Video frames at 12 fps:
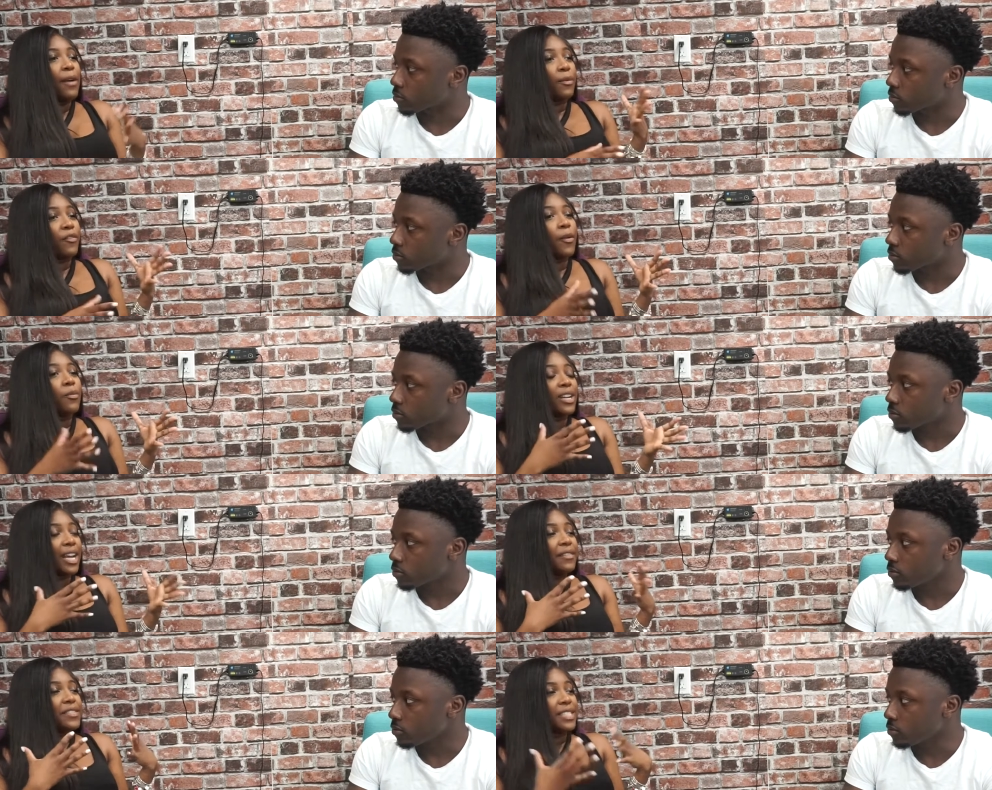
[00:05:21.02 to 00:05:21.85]
Speaker 1: from what
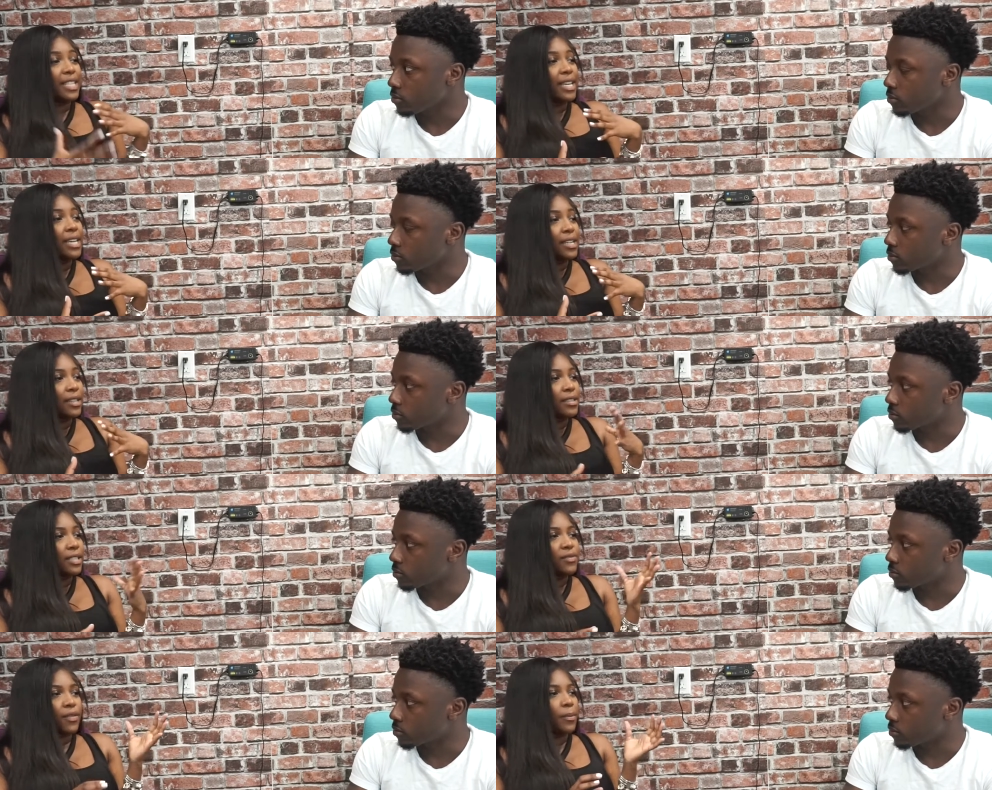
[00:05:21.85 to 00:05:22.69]
I've seen,
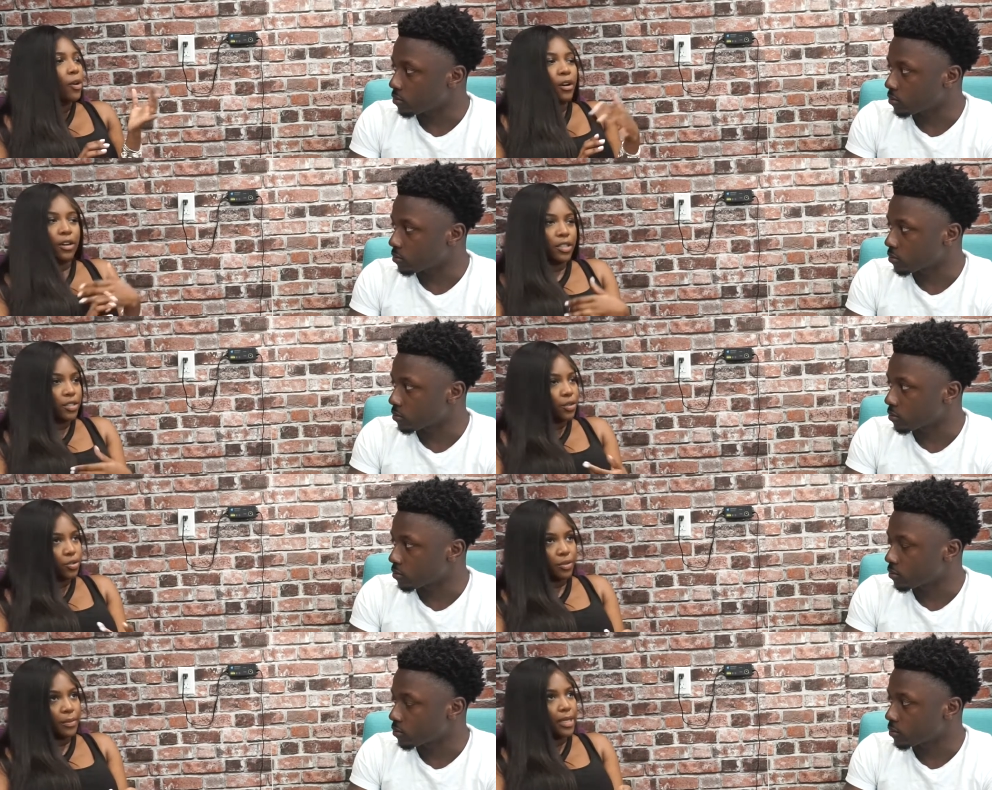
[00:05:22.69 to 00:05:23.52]
just from your
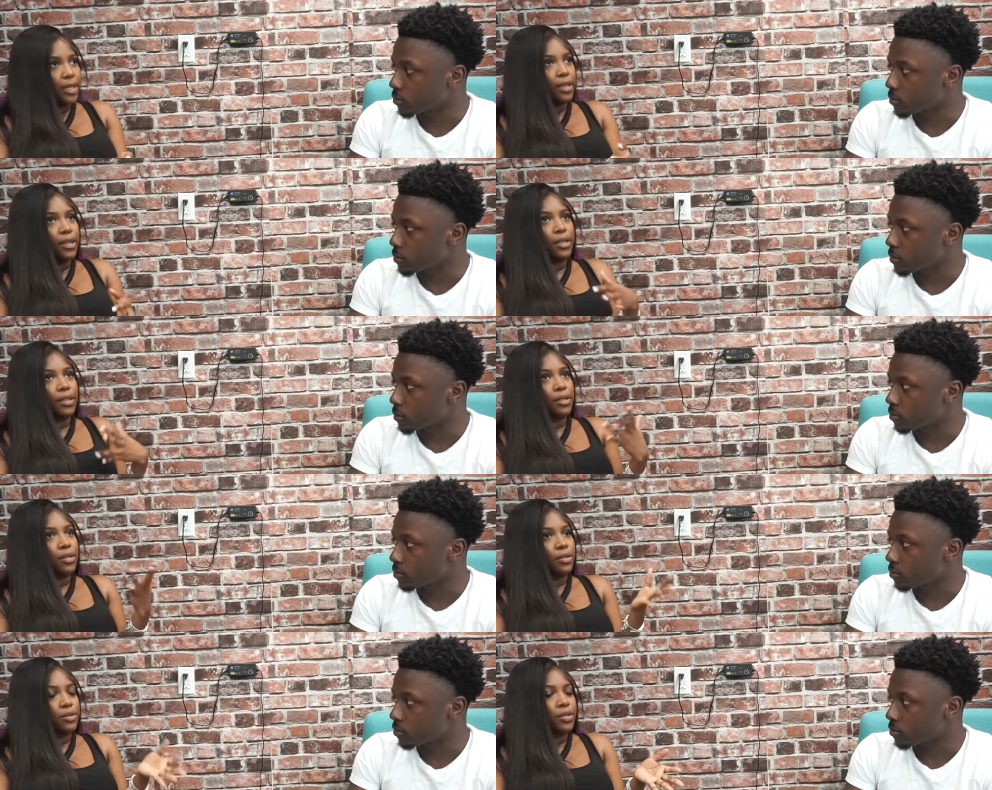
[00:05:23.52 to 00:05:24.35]
social media,
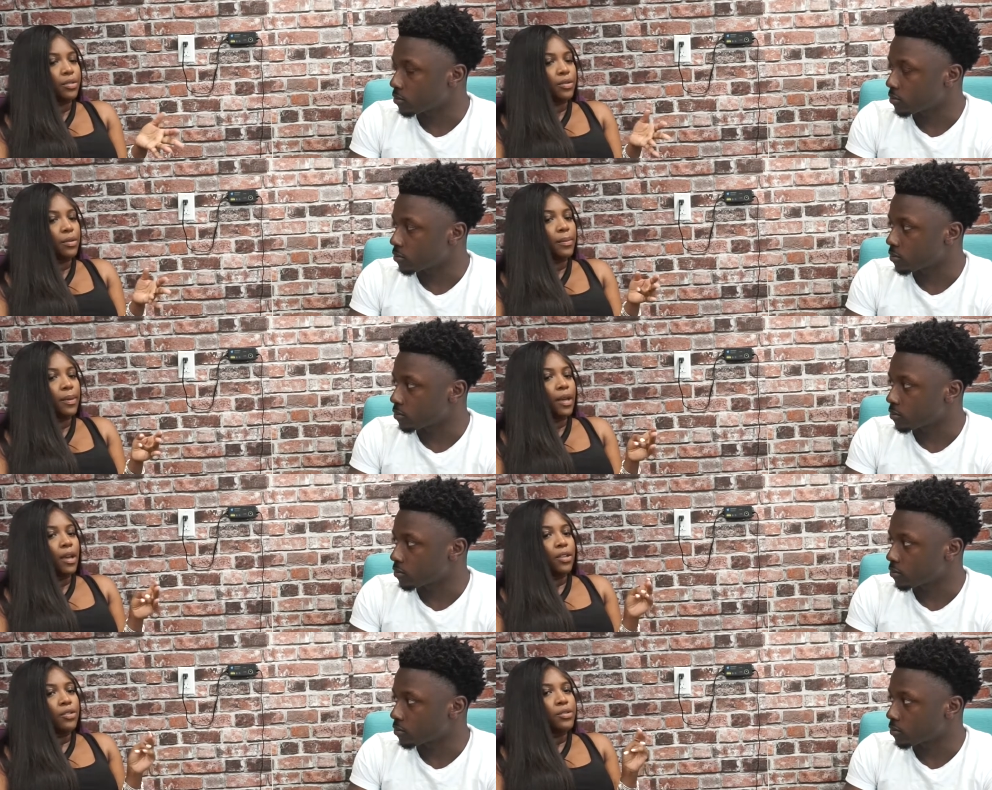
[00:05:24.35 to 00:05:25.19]
YouTube,
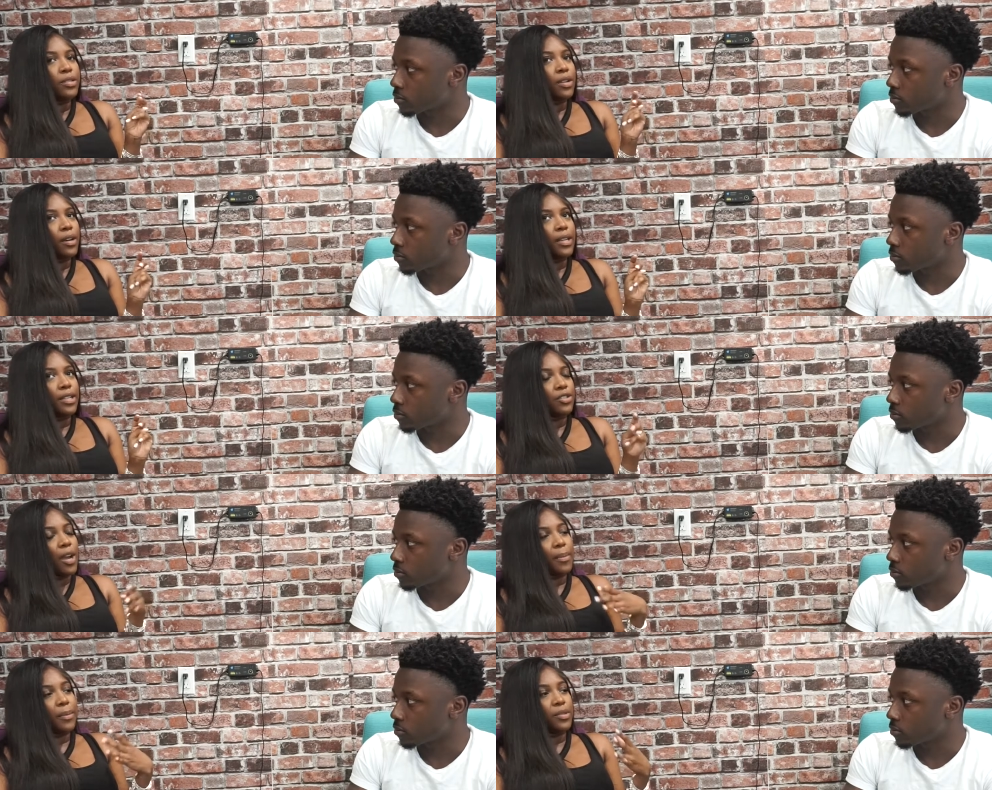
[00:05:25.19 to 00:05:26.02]
you started
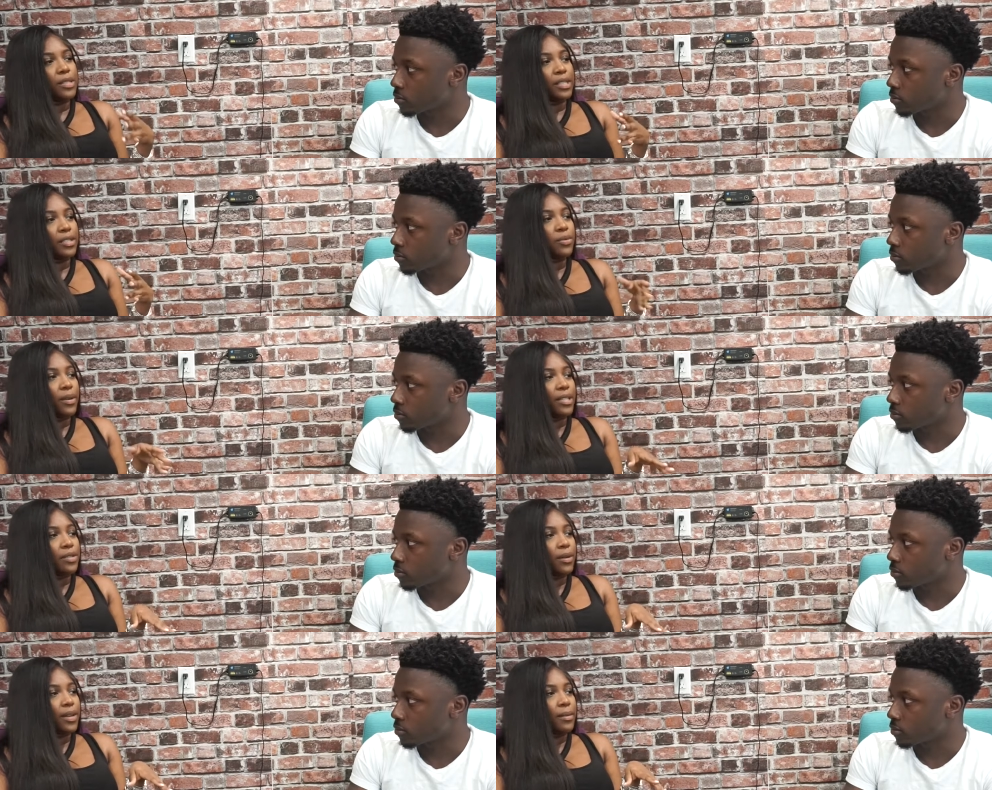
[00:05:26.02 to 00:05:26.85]
dropping music in
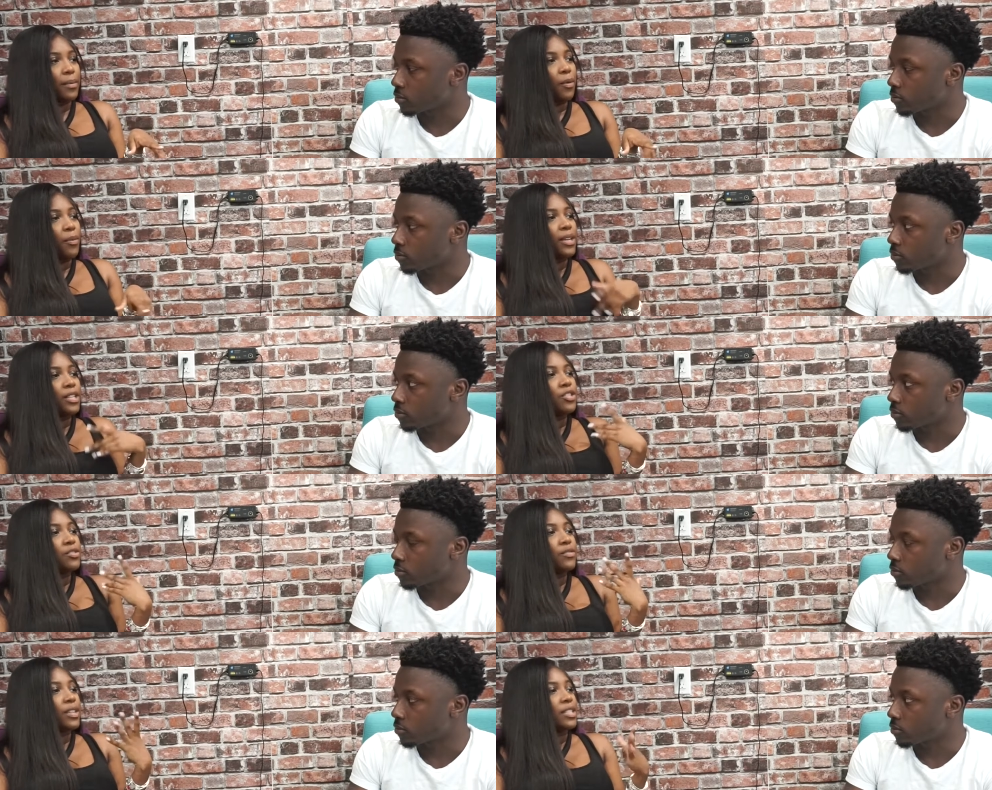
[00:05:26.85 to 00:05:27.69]
2020. But when did
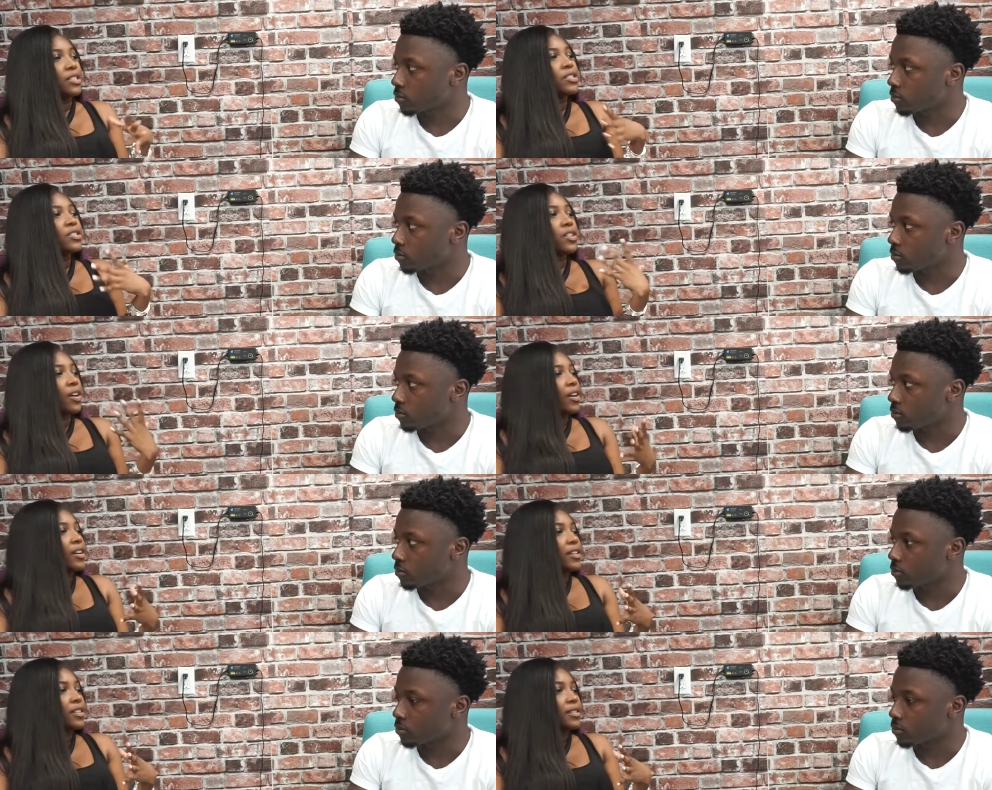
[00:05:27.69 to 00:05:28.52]
you really
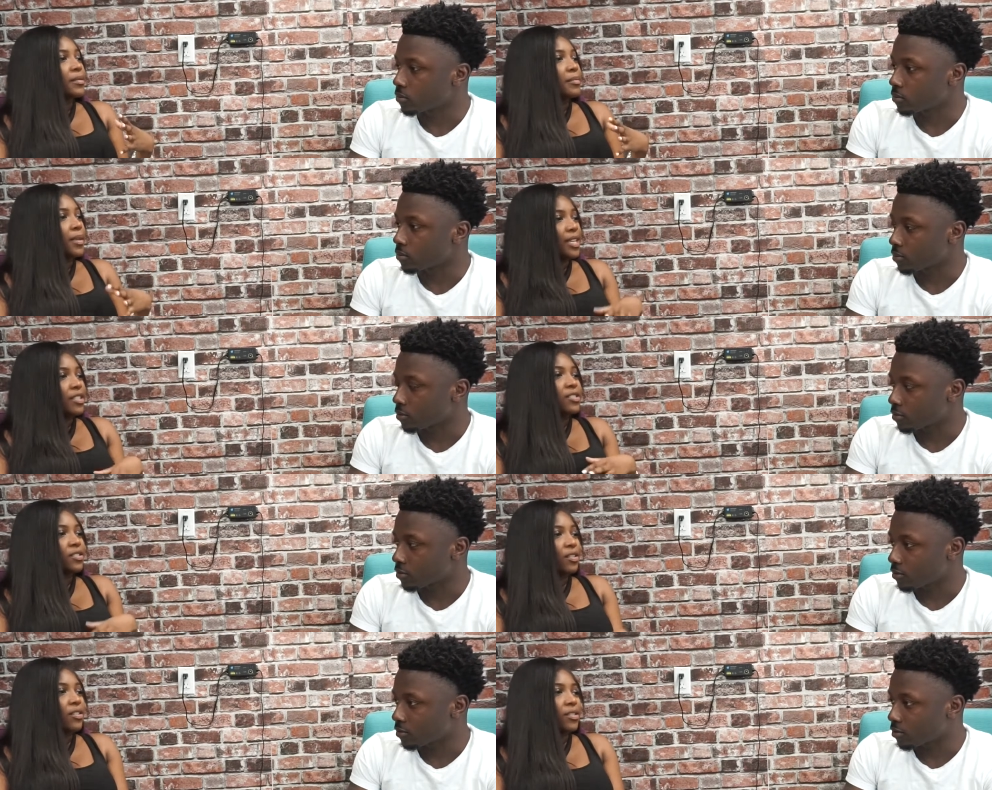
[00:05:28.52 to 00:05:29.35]
start making
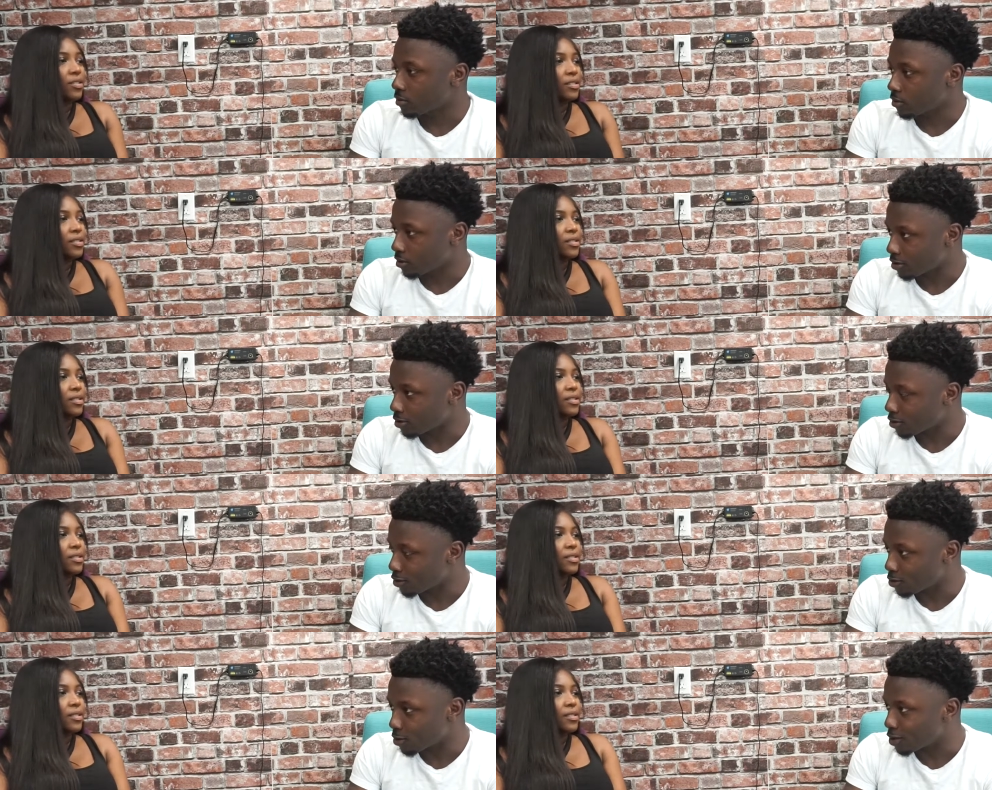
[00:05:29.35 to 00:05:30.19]
songs?
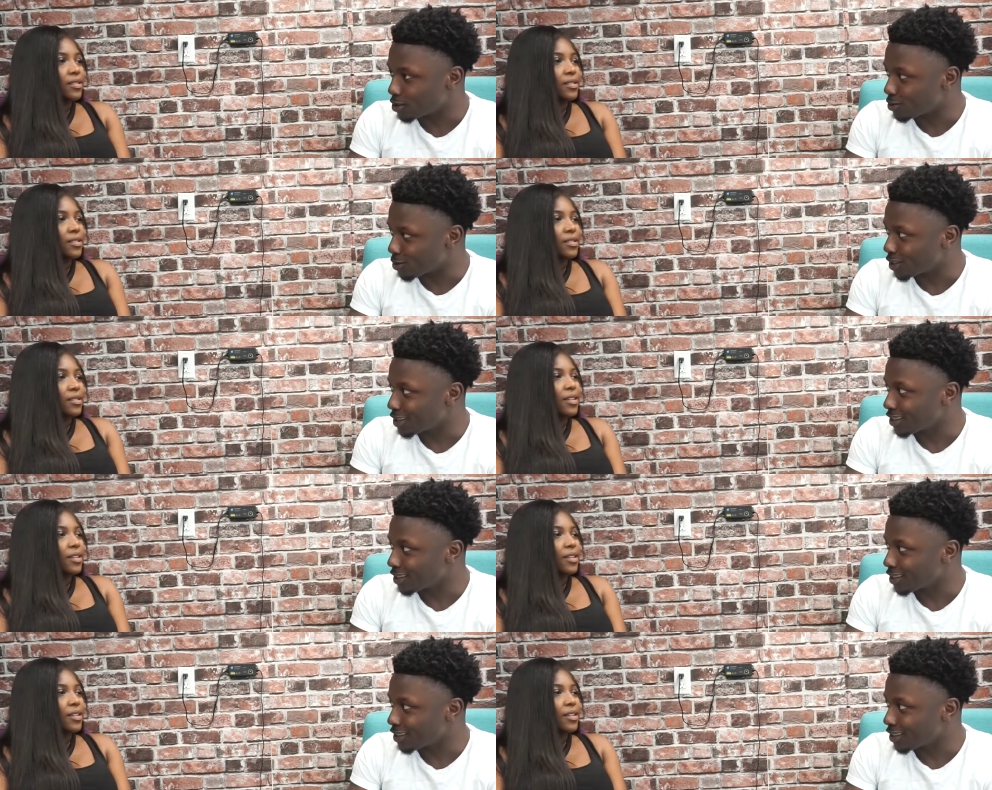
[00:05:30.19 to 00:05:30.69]
Speaker 2: 2020.